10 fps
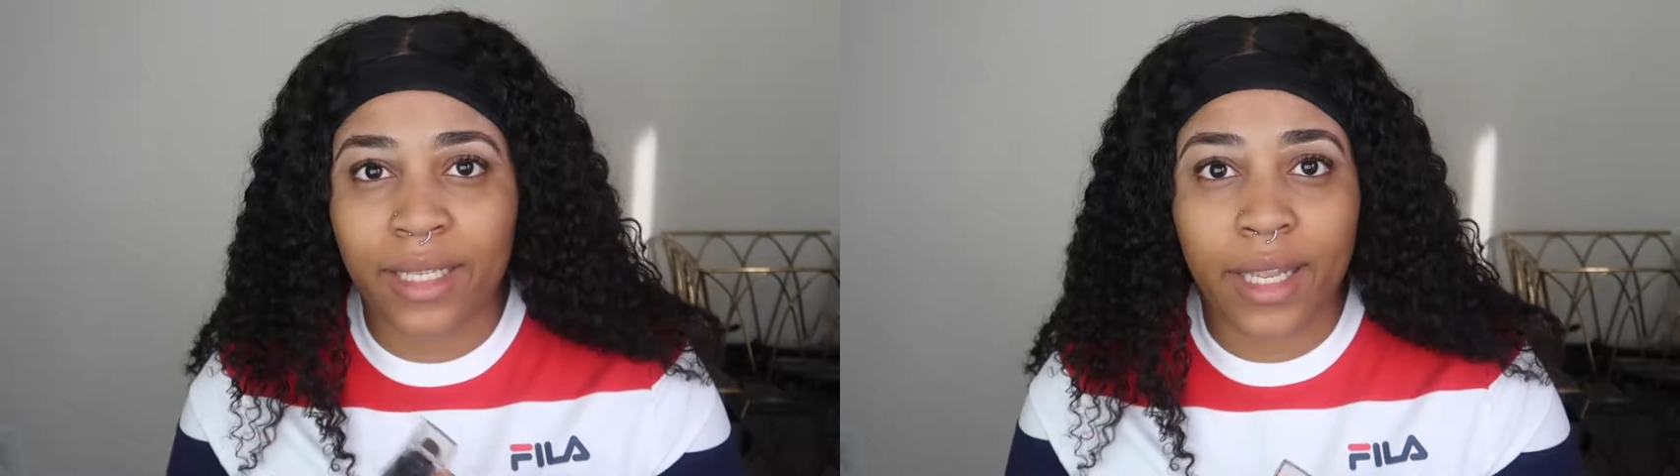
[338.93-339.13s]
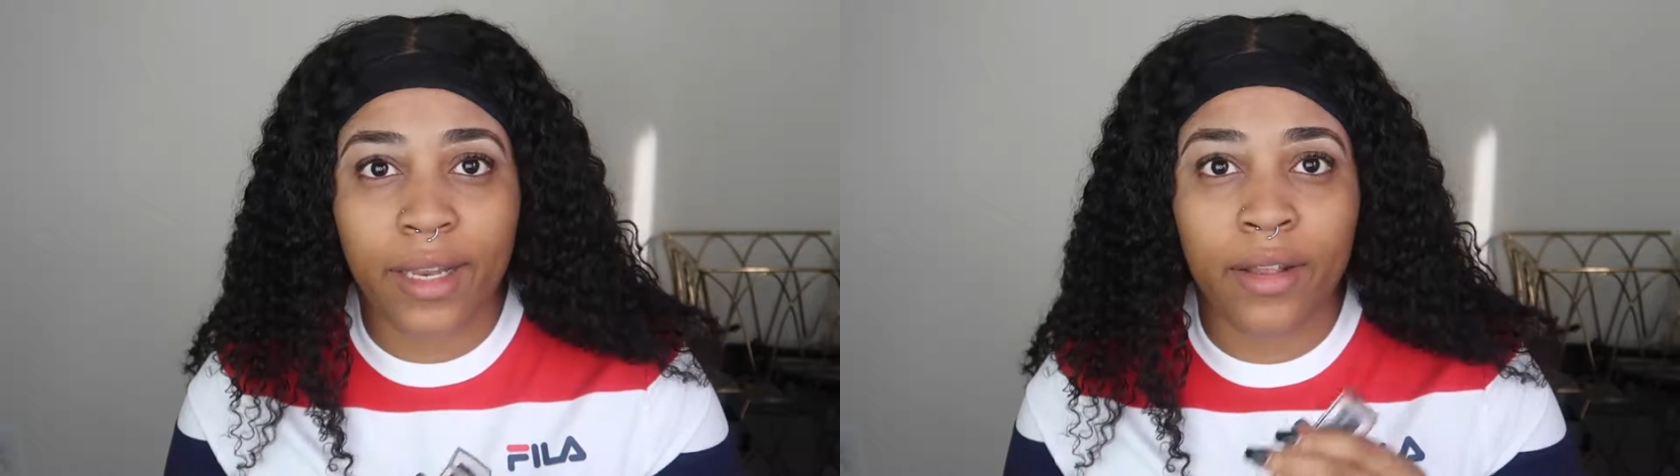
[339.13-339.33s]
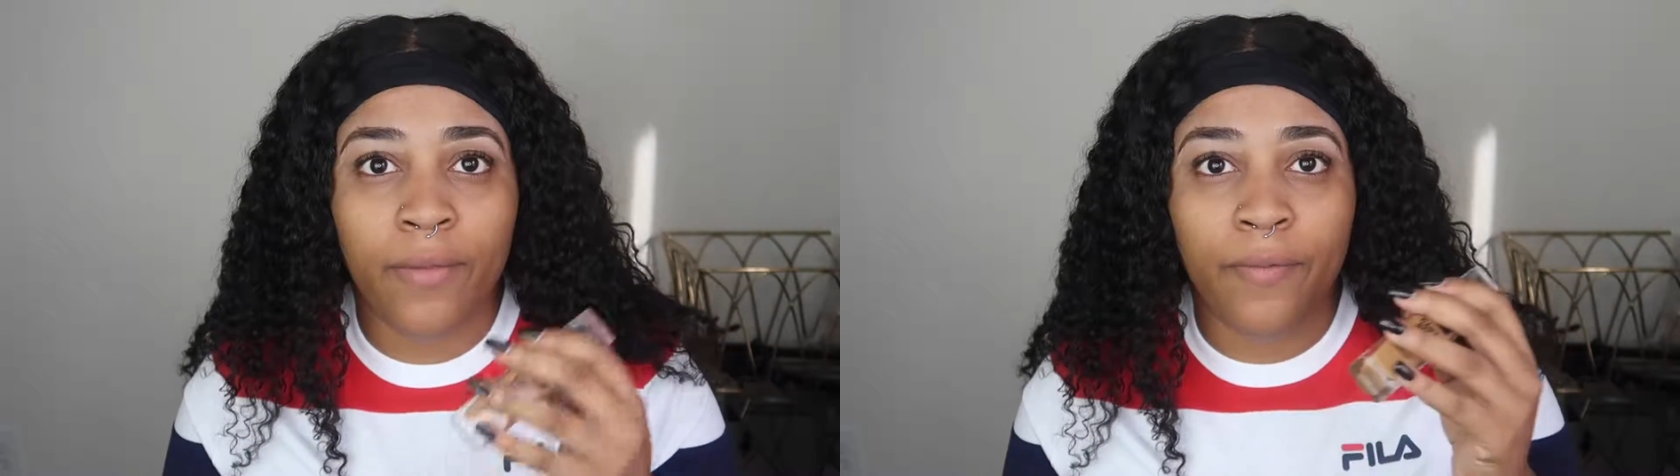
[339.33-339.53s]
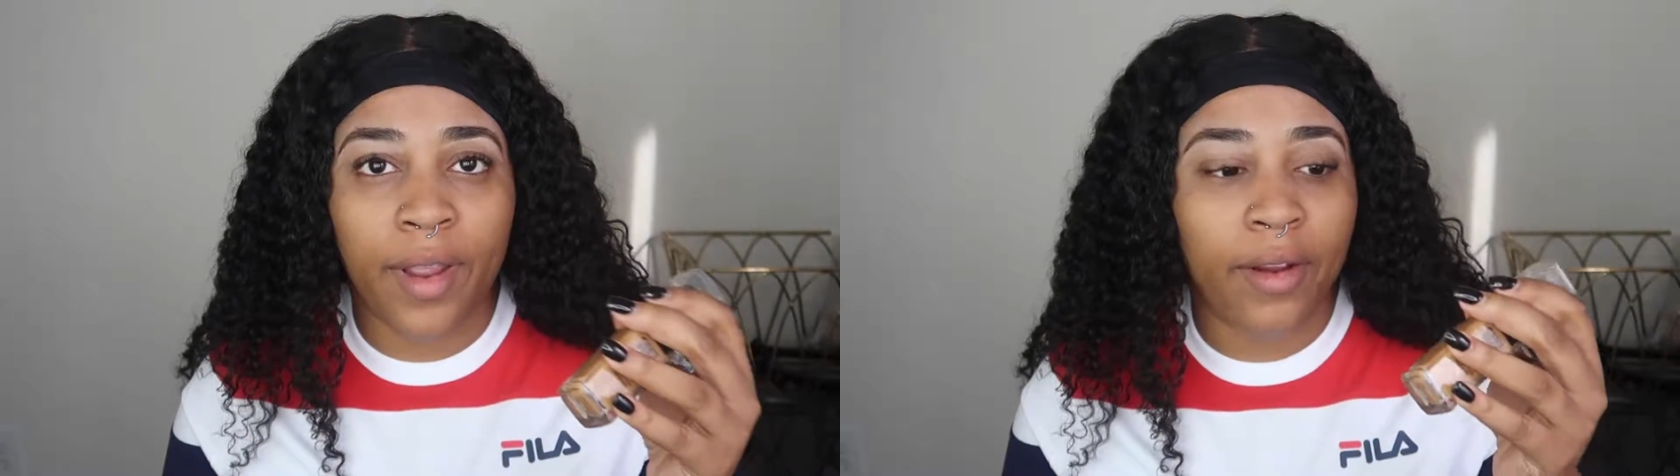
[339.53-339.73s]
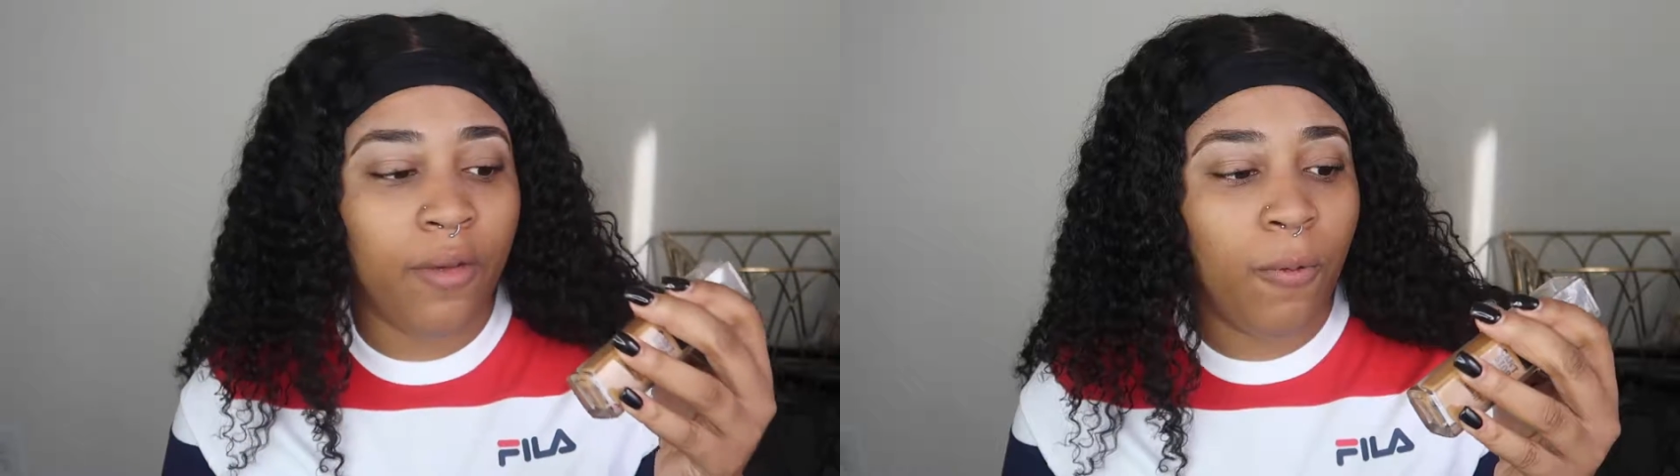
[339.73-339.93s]
skin
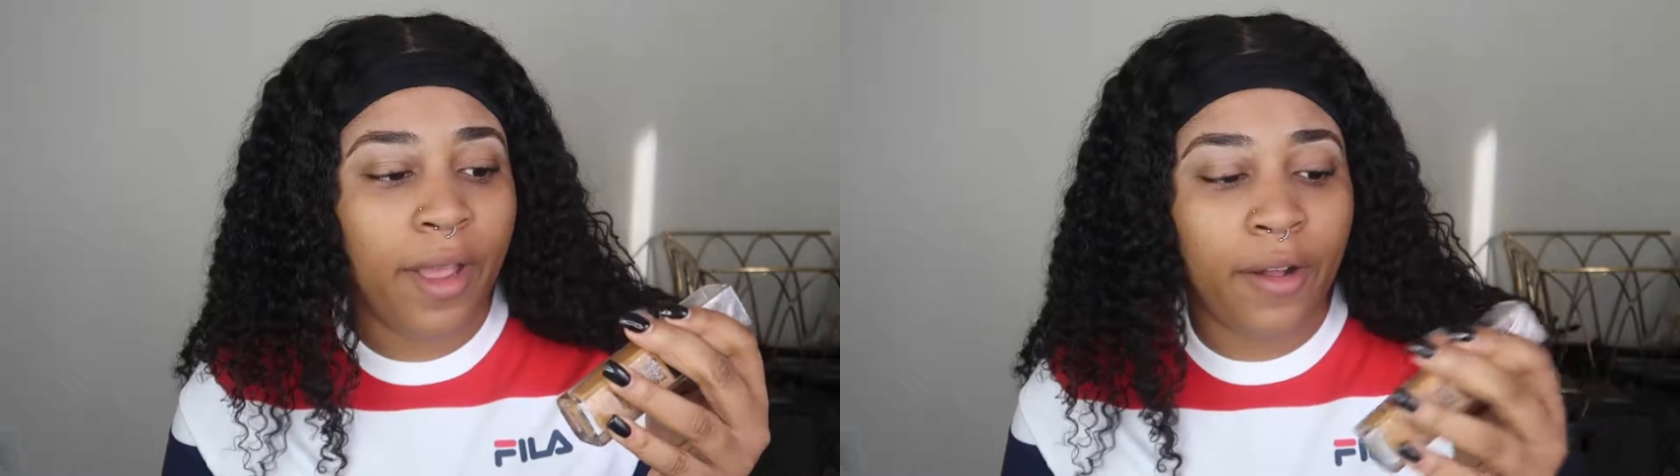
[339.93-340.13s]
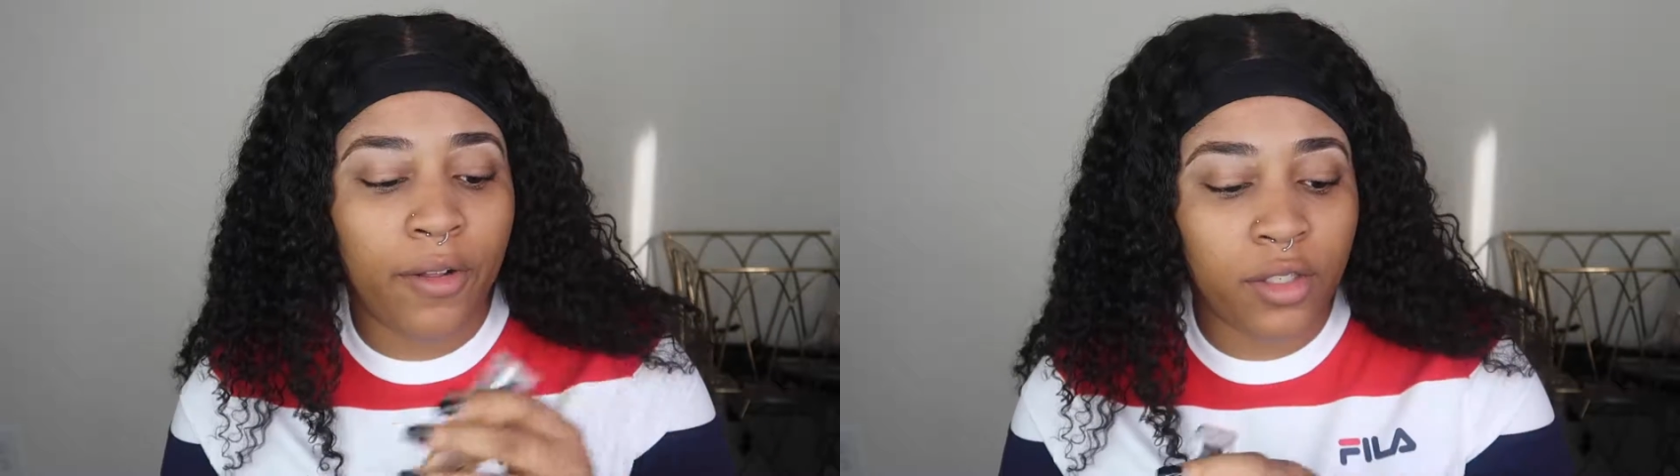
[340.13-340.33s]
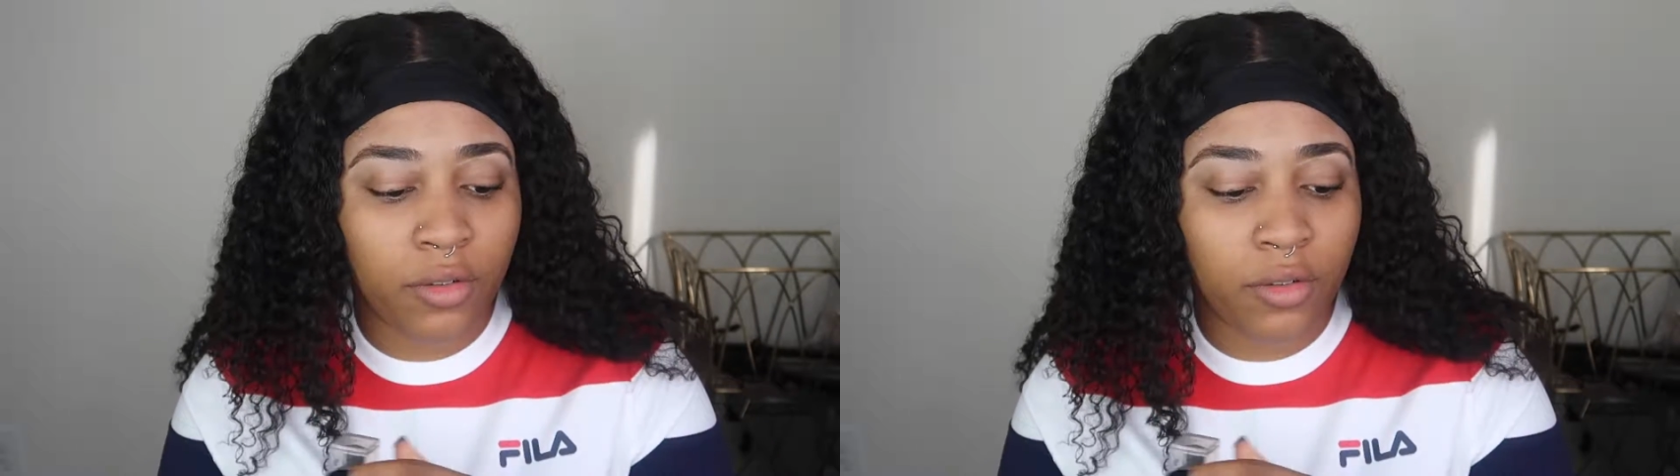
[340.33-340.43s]
very well.